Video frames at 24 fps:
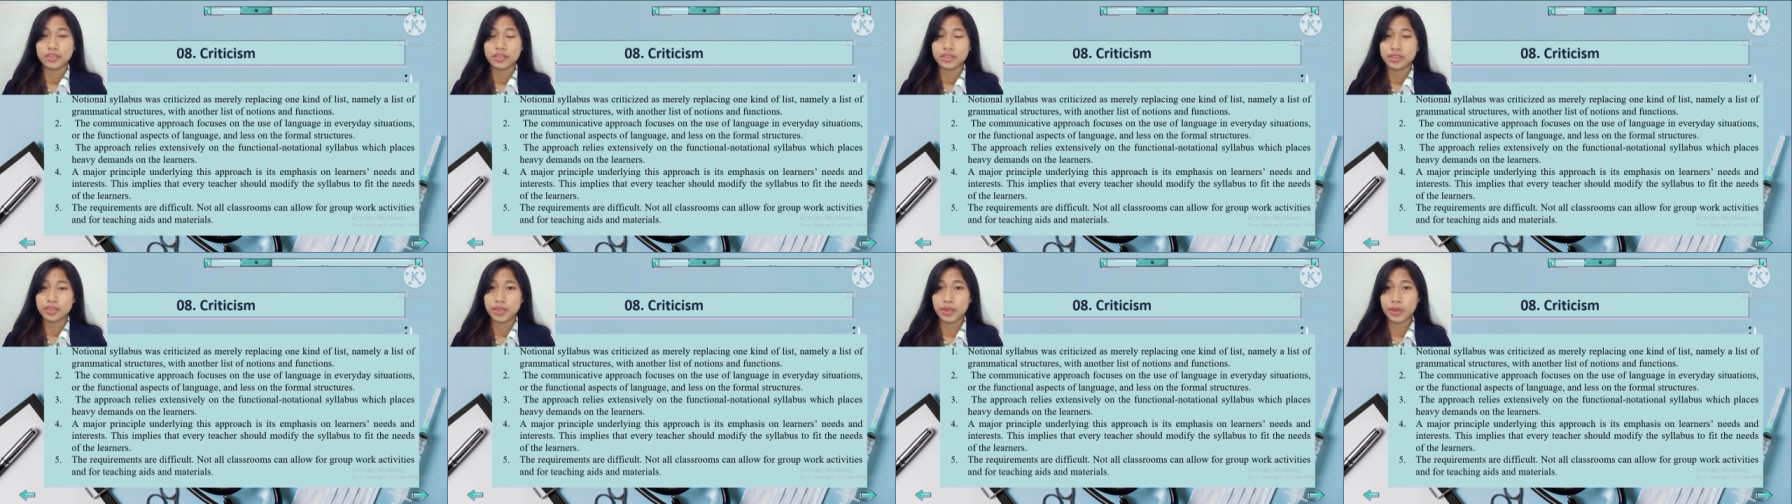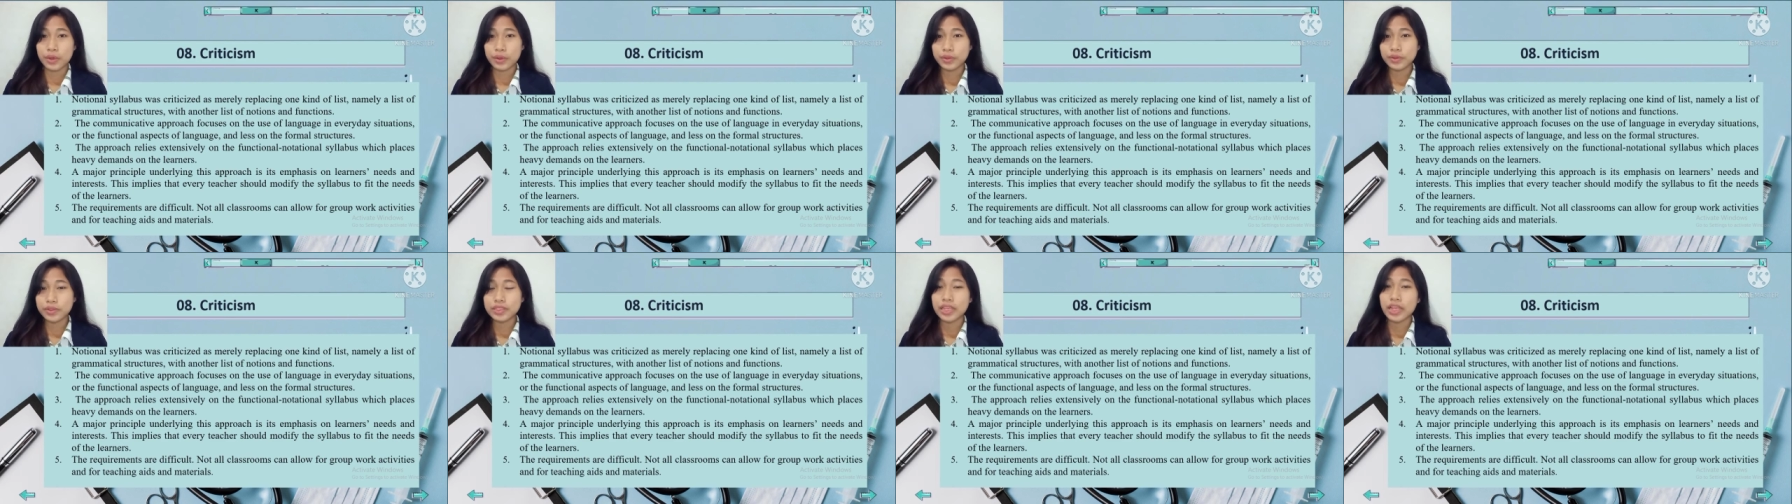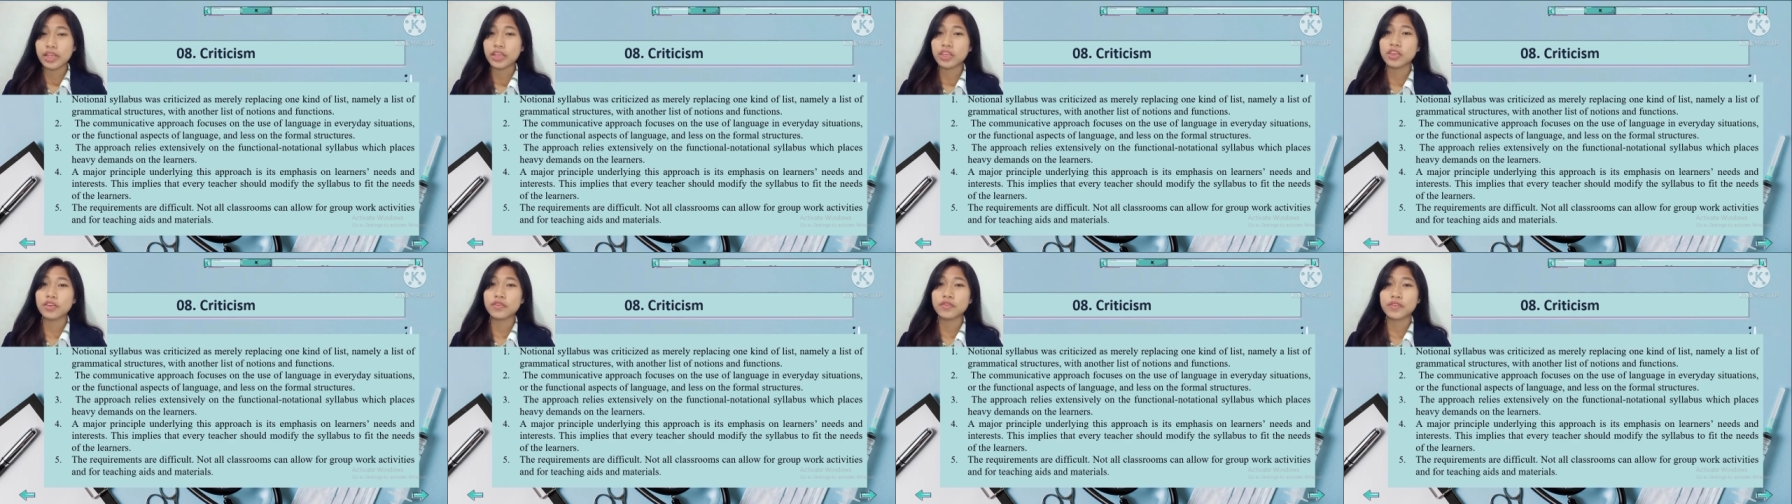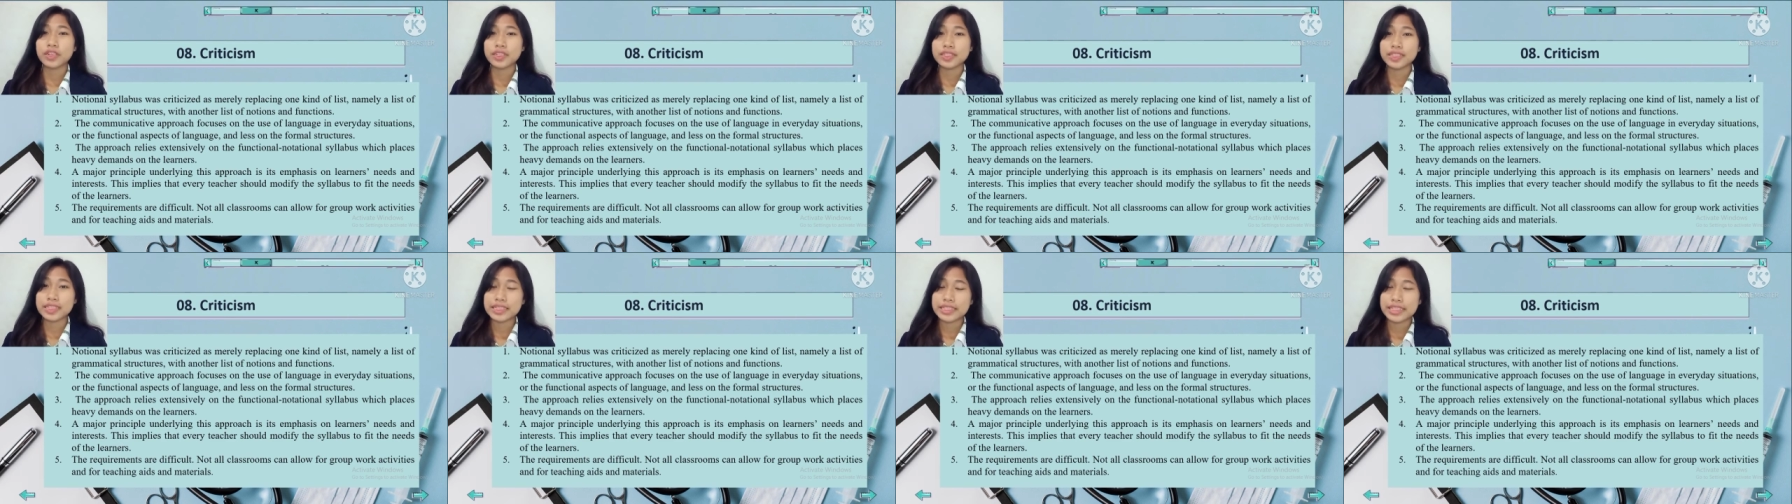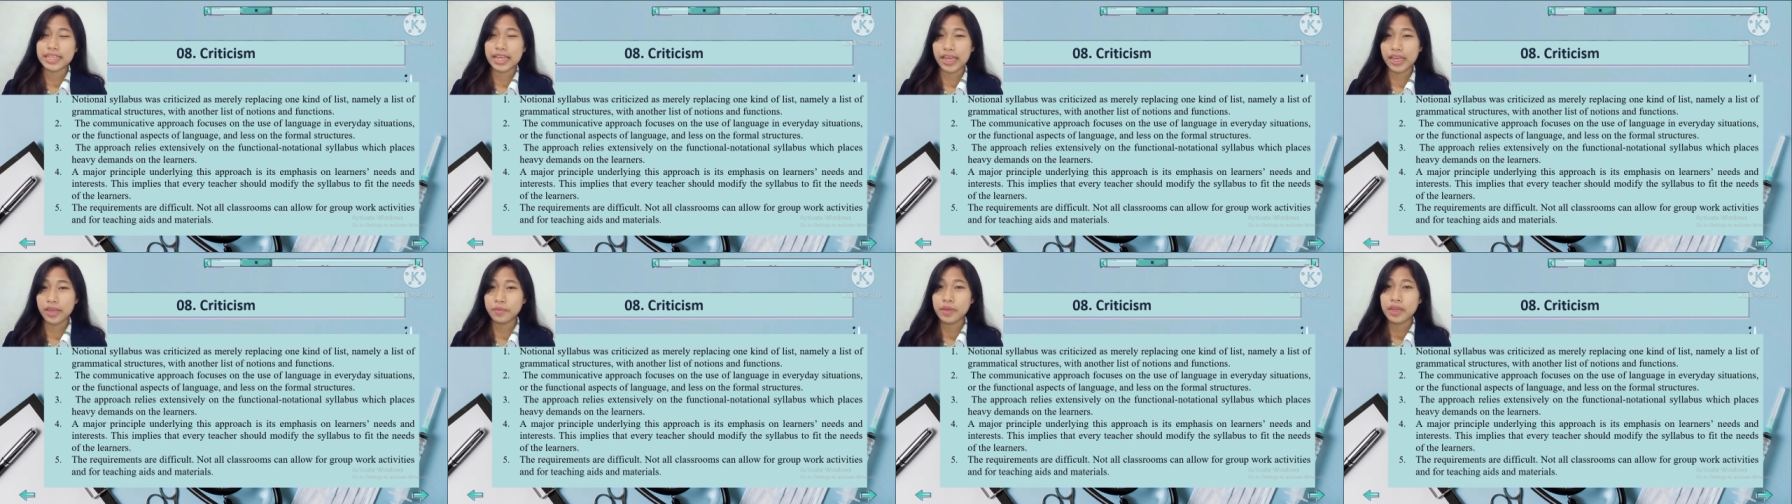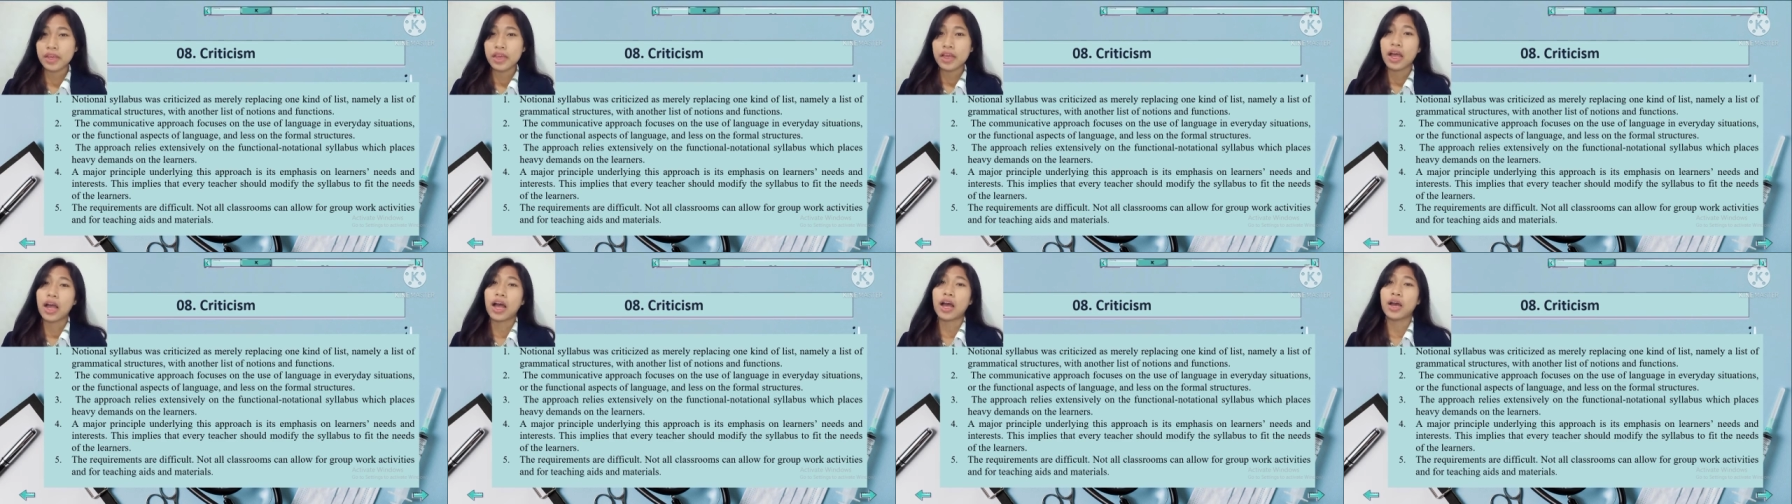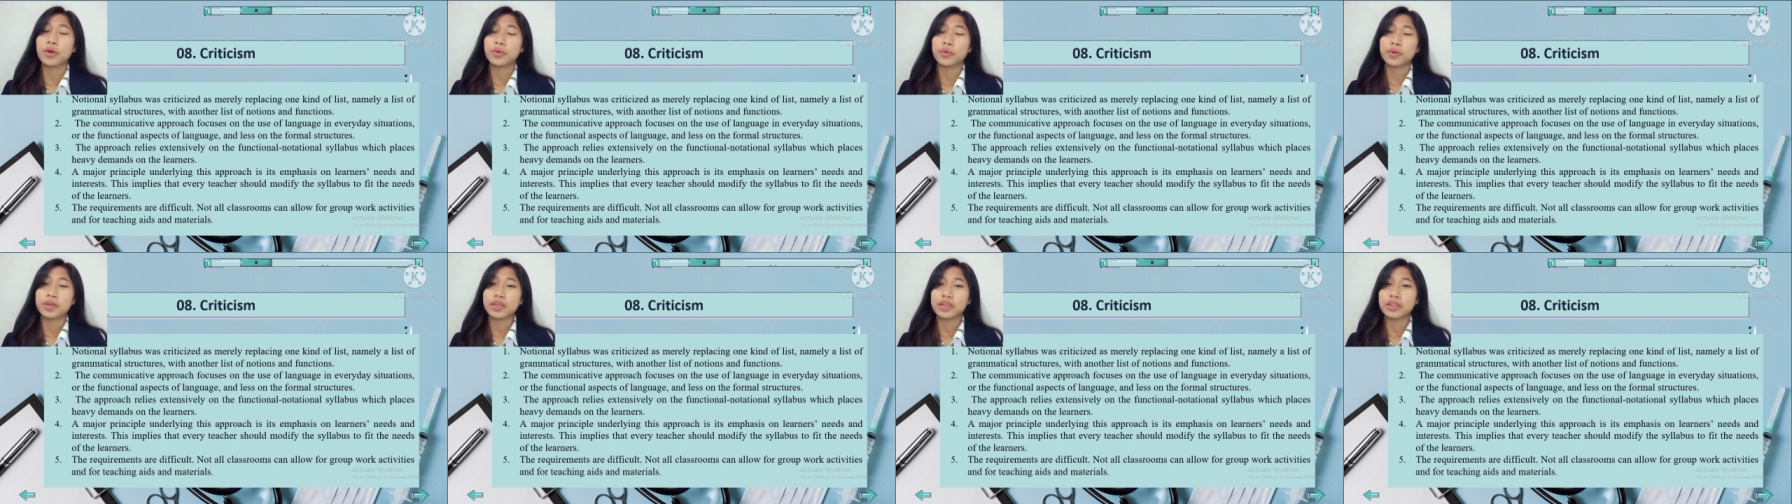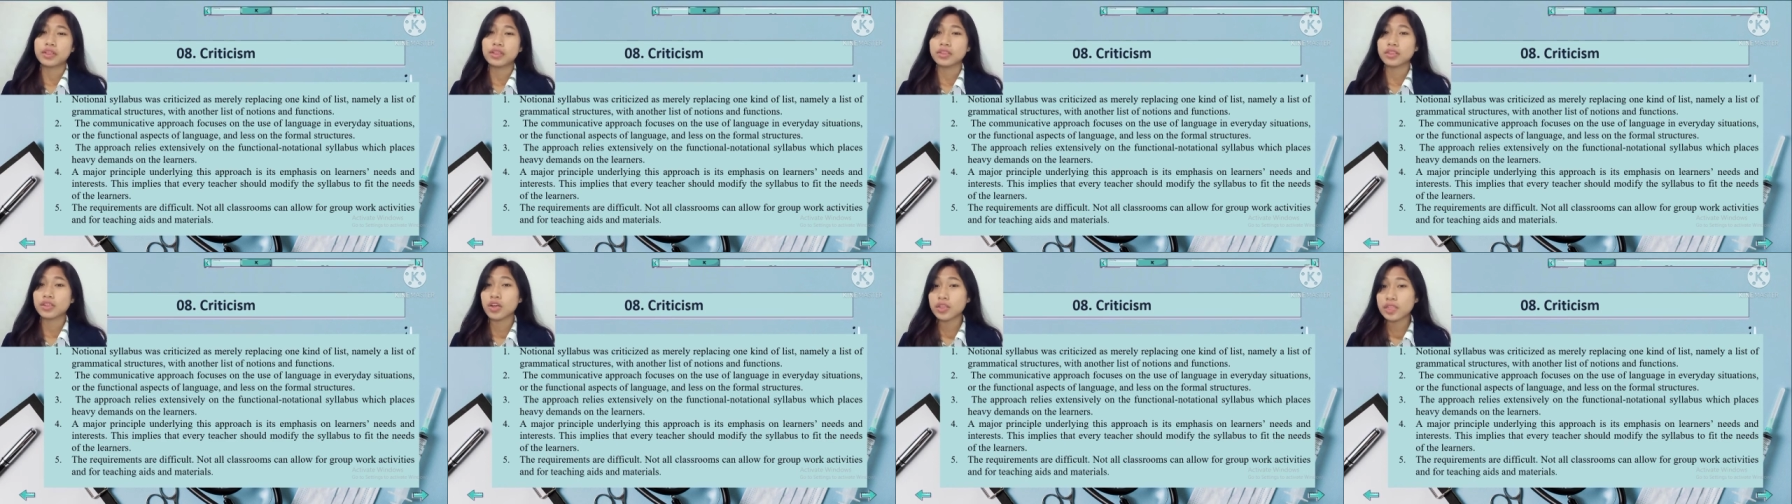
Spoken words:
So, thank you for the time. I will